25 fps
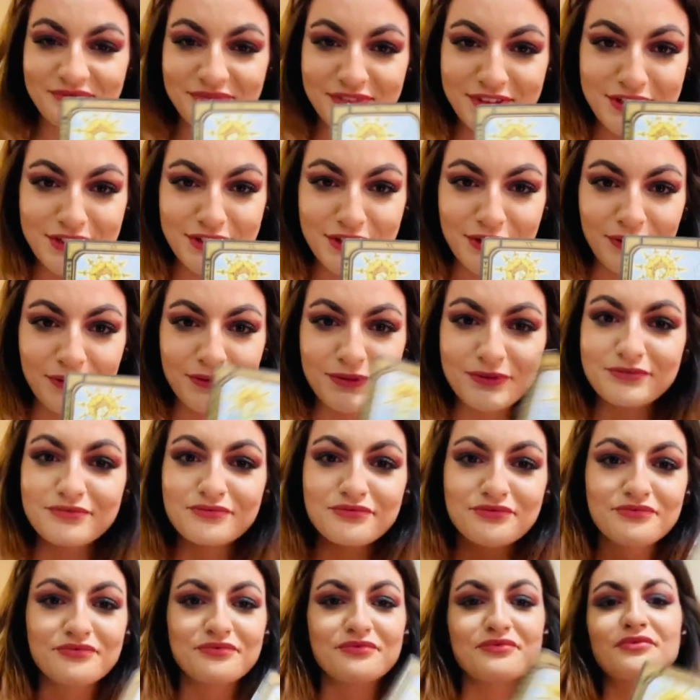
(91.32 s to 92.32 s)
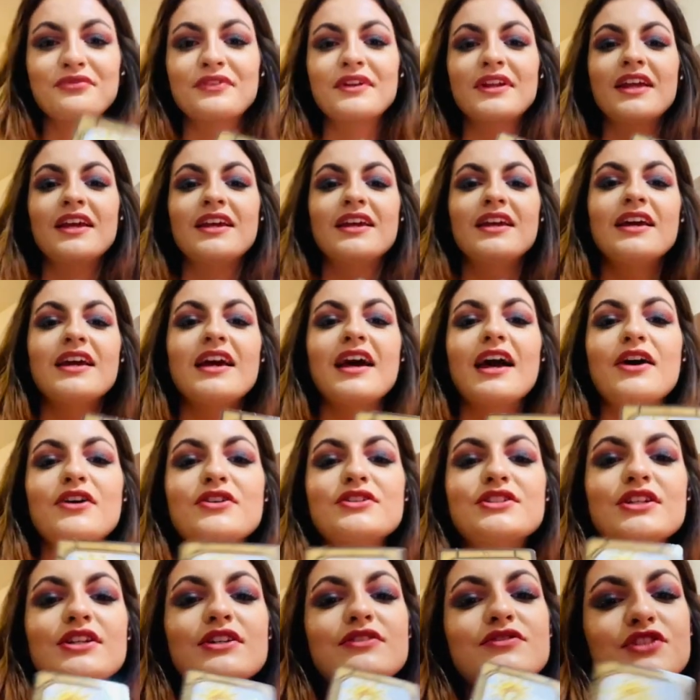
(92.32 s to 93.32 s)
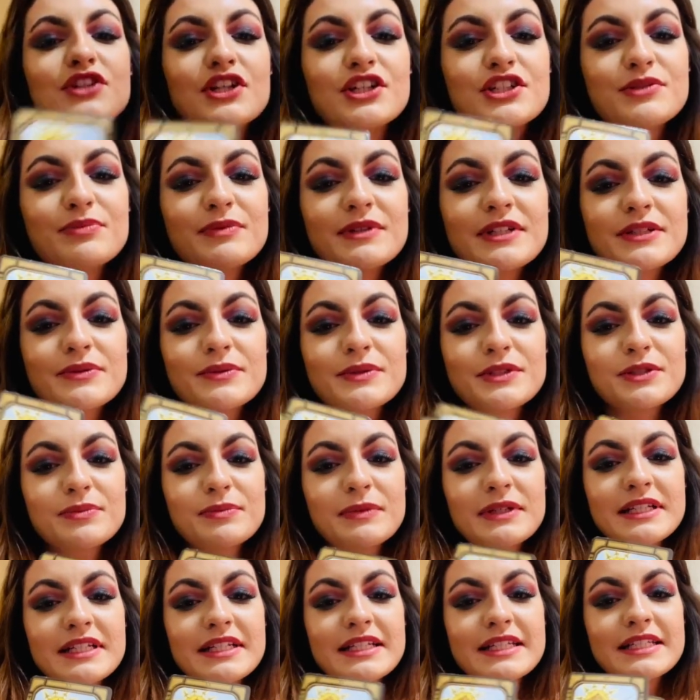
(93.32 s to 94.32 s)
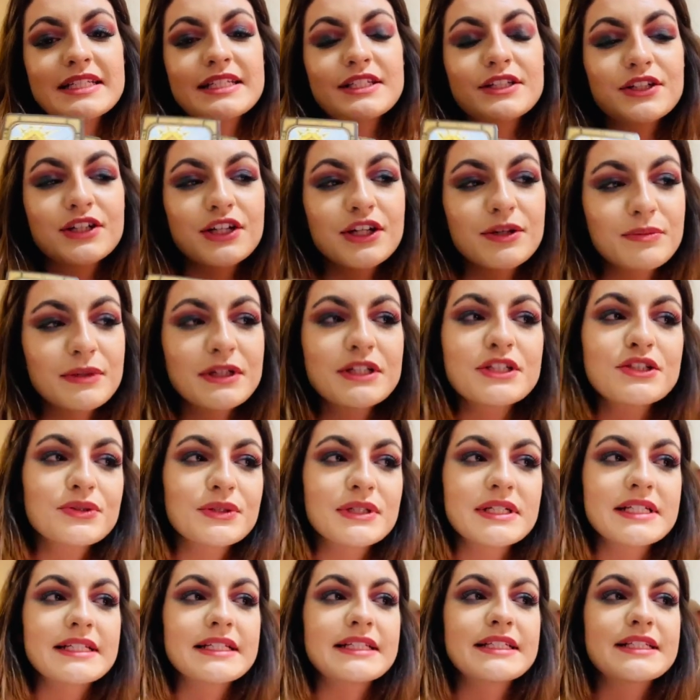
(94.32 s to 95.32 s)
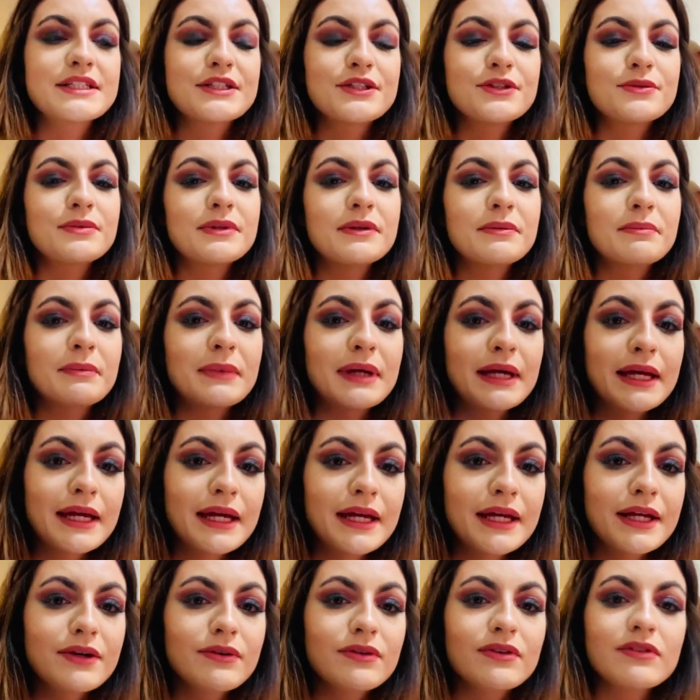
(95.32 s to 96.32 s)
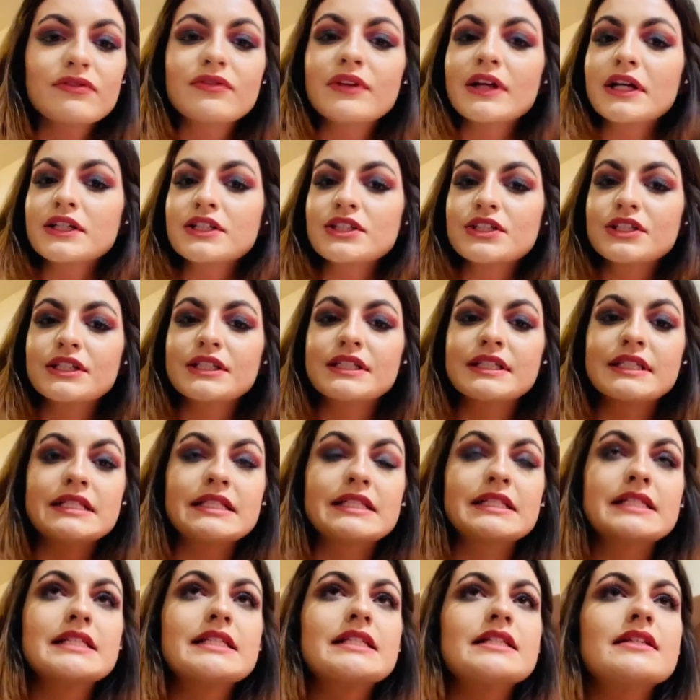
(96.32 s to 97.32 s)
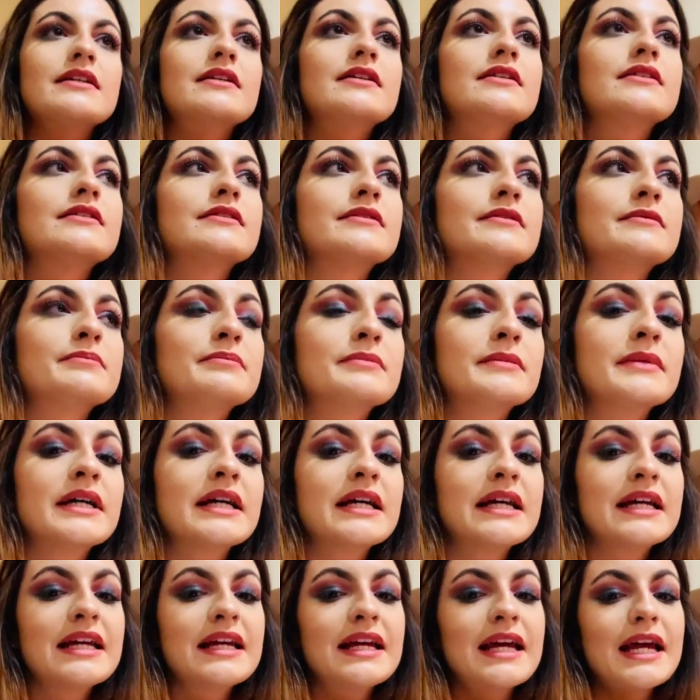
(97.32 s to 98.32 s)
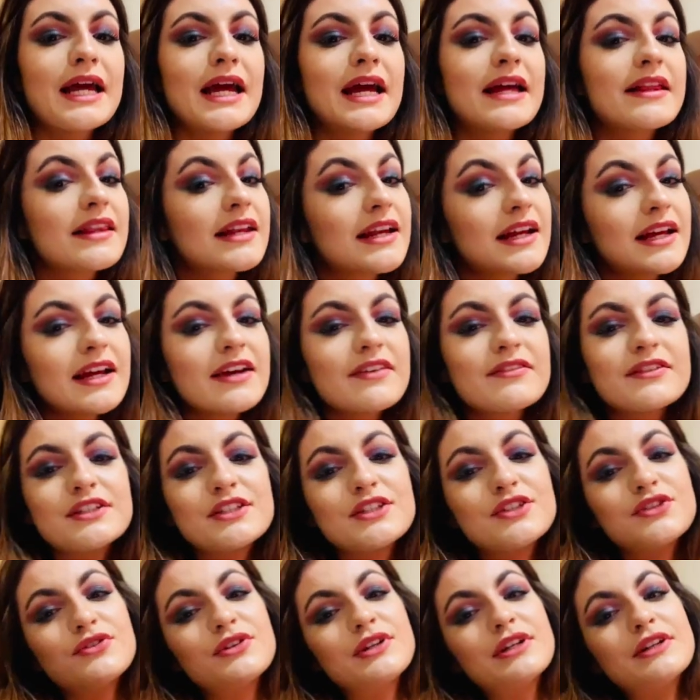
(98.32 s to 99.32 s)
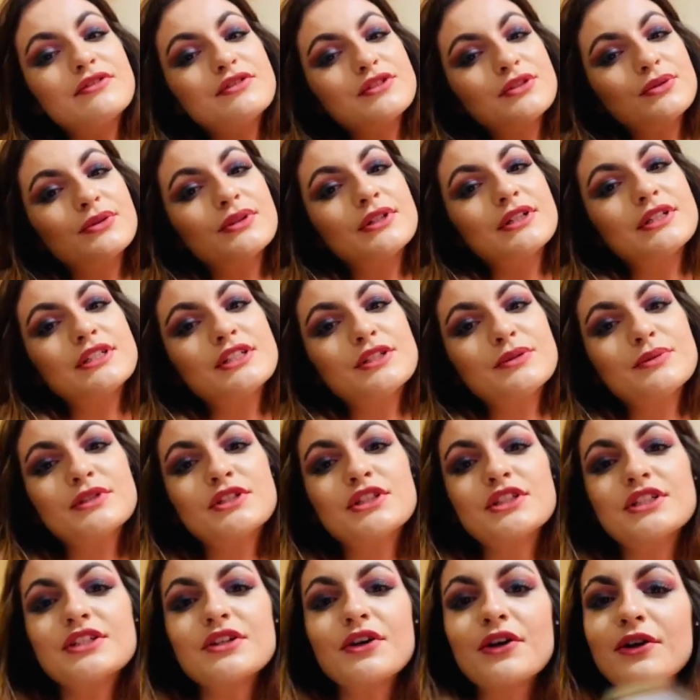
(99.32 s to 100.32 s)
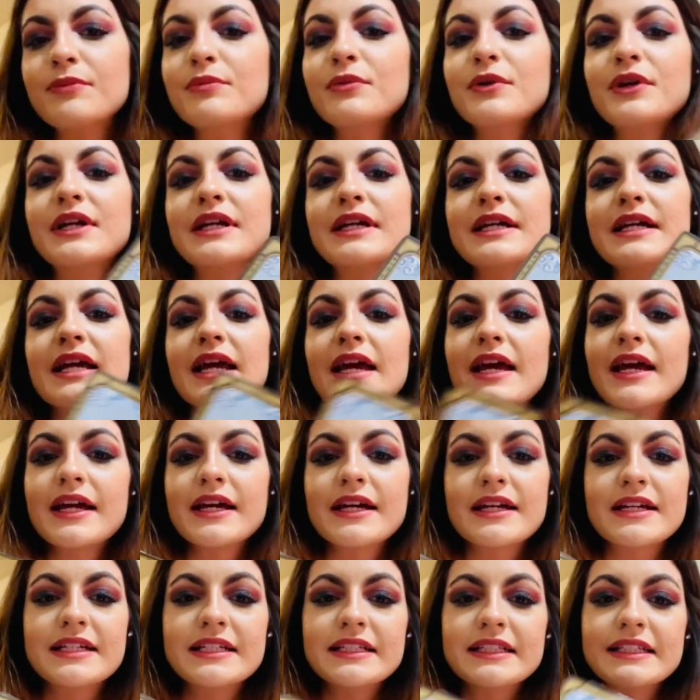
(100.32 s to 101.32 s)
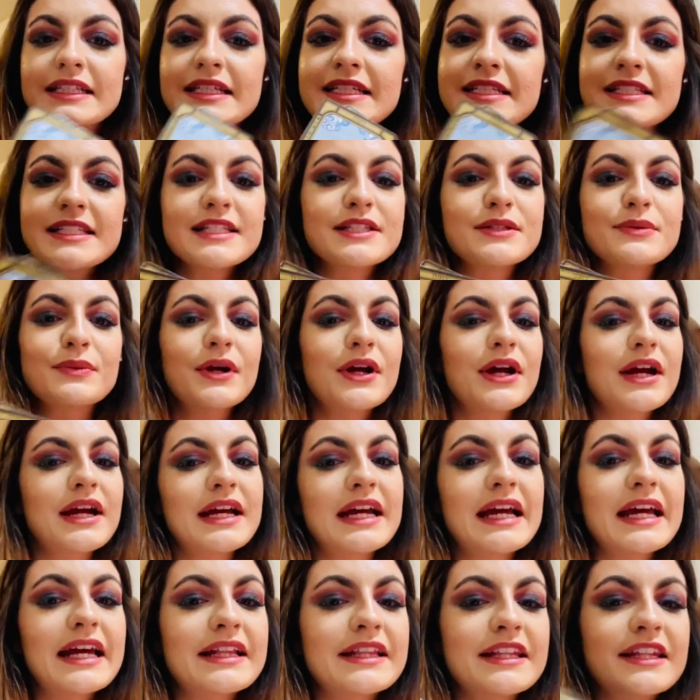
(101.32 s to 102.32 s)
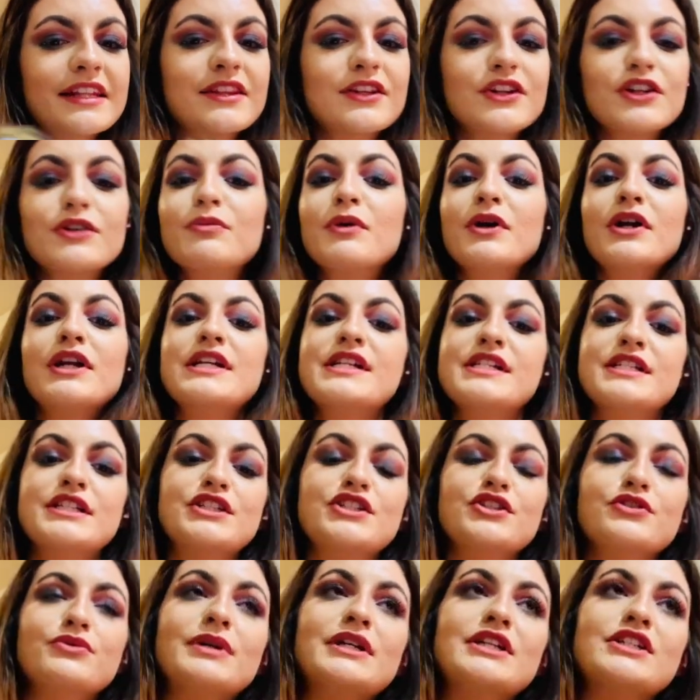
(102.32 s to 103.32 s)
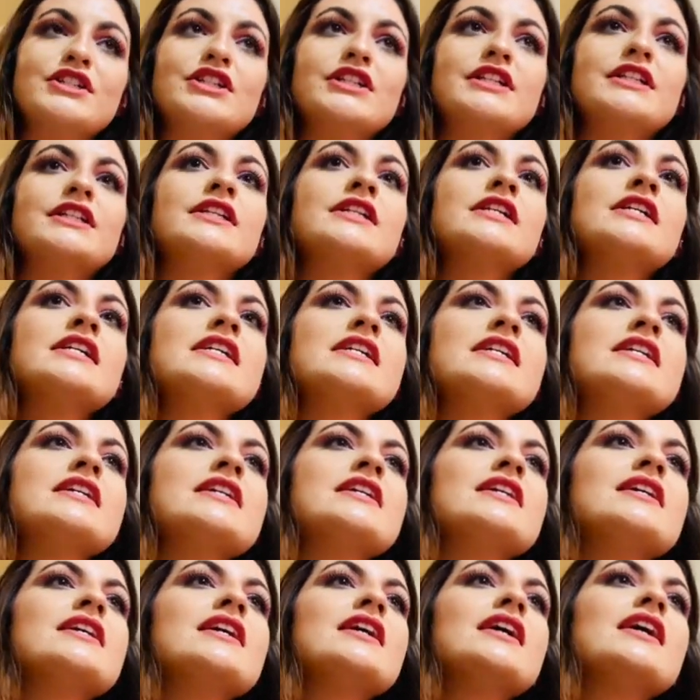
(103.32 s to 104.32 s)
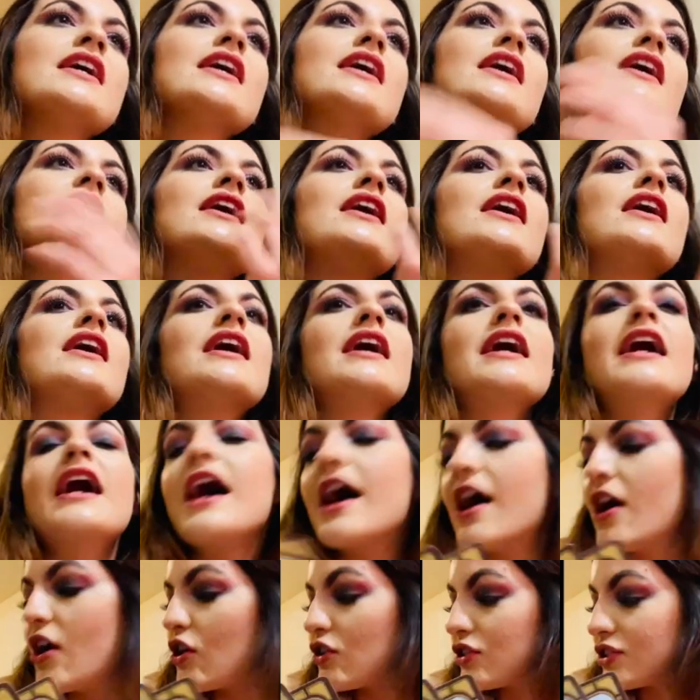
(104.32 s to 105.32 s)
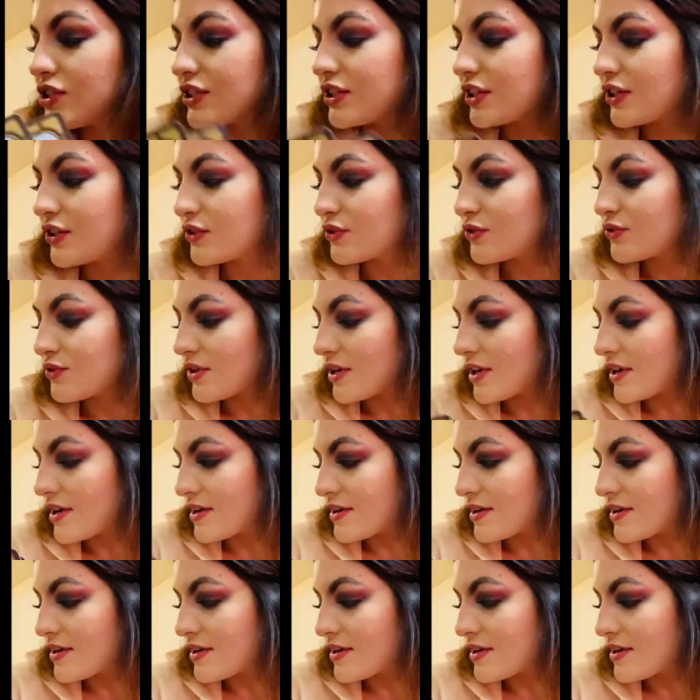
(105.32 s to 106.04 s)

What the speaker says: so I also have Judgment, which means there could be choices to be made, reflections, and then I have this Three of Swords, which is heartbreak, and this is where I get the third-party situation. Also,